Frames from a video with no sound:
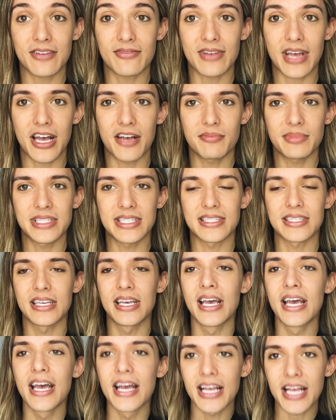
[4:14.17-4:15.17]
Cups
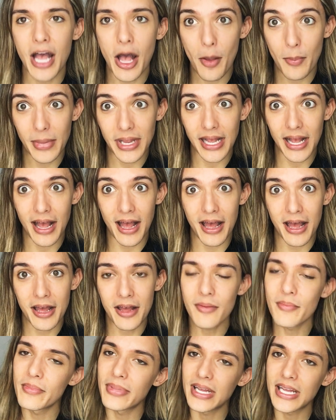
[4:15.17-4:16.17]
coming
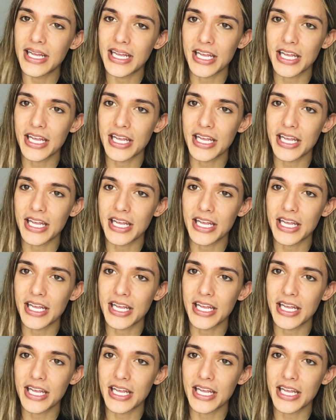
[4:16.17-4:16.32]
up